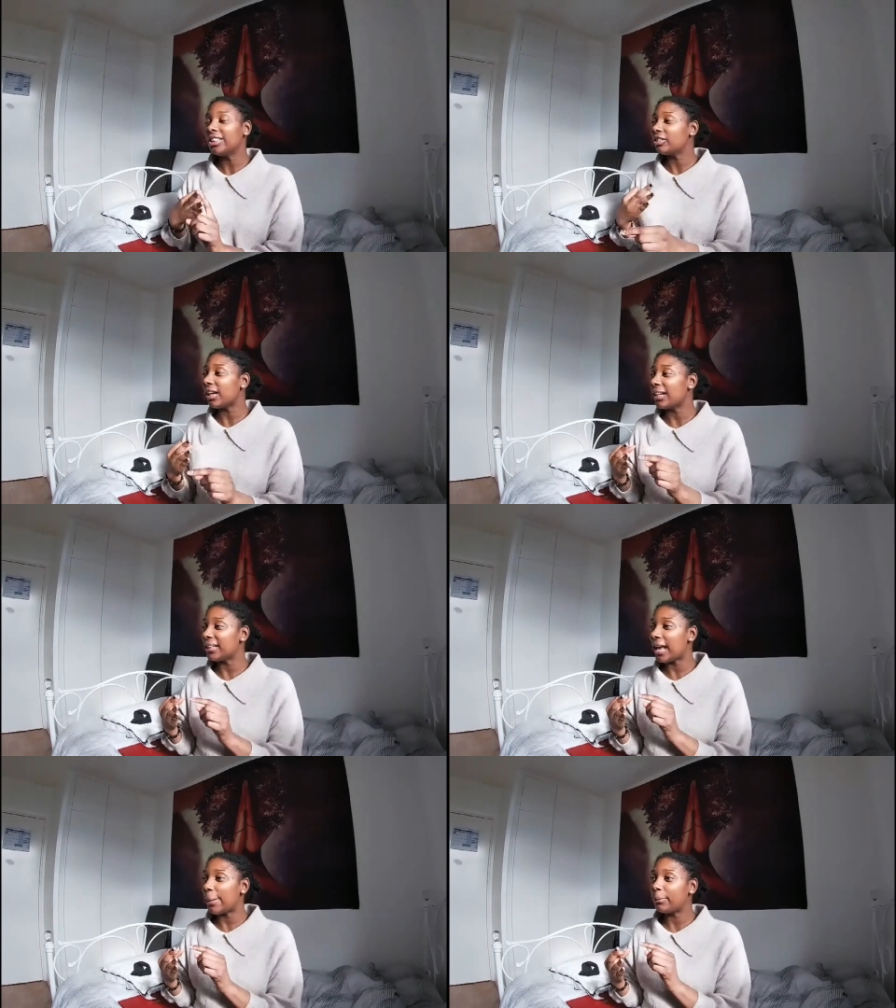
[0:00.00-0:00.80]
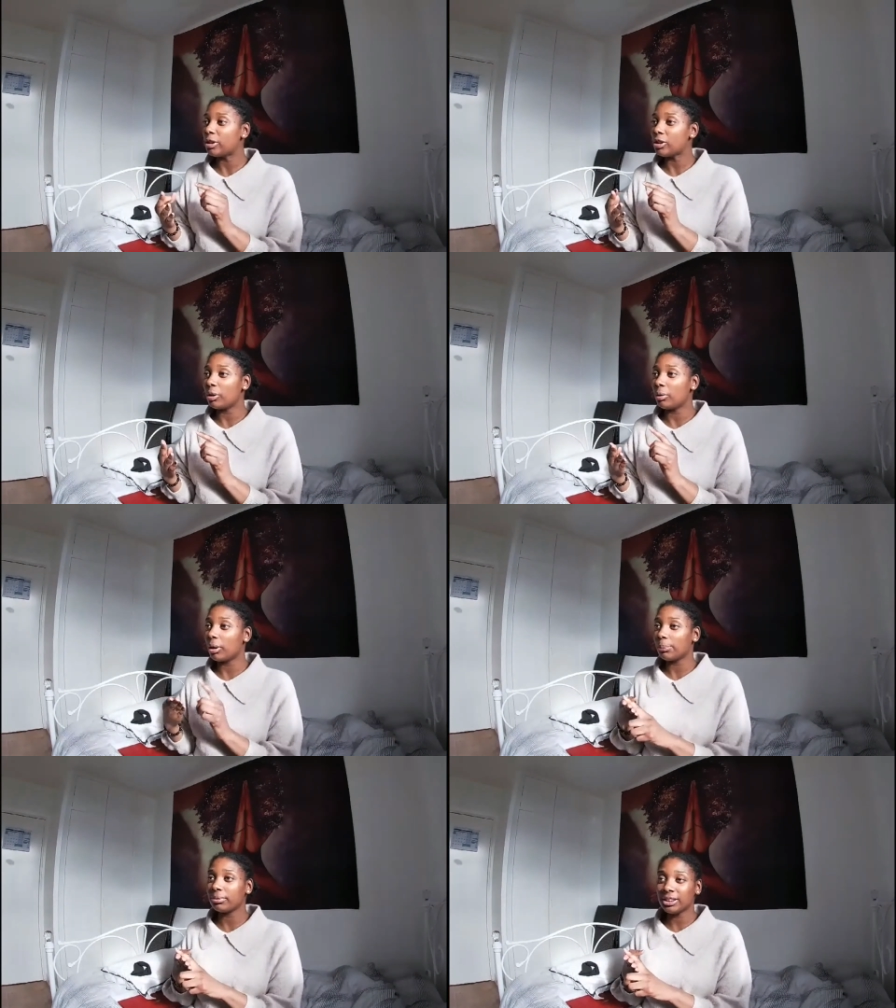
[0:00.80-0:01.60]
train them to
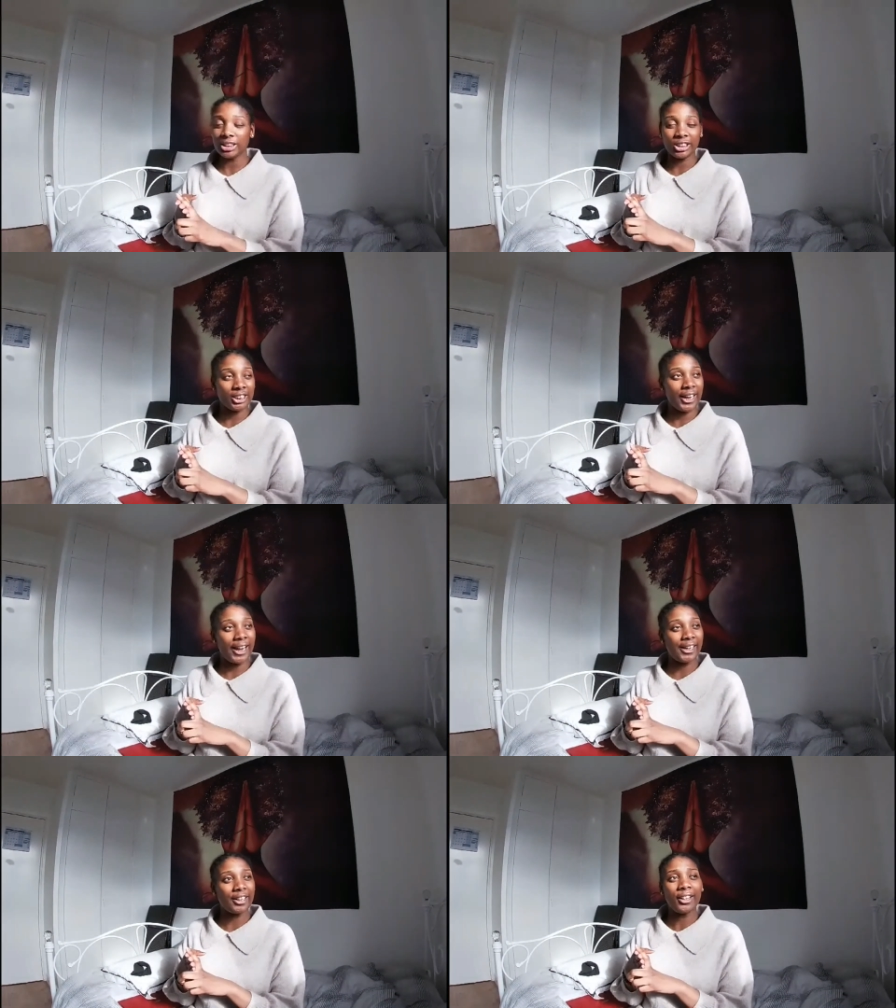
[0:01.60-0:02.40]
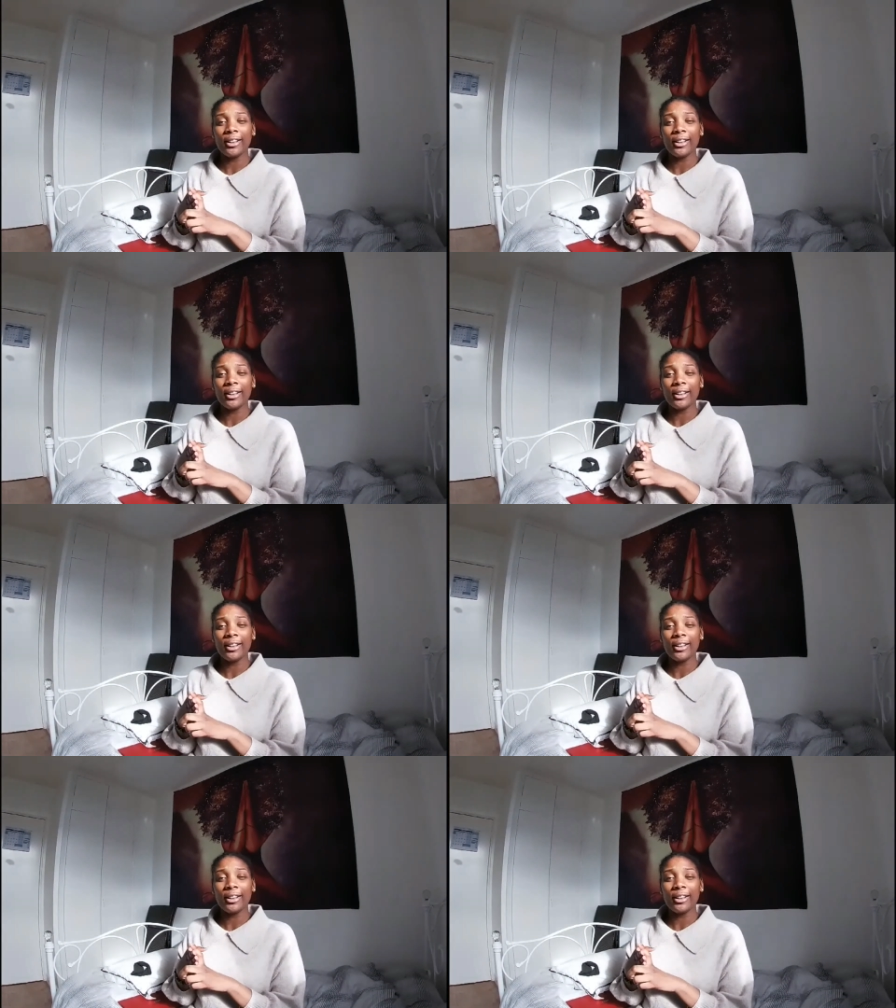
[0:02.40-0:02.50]
appreciate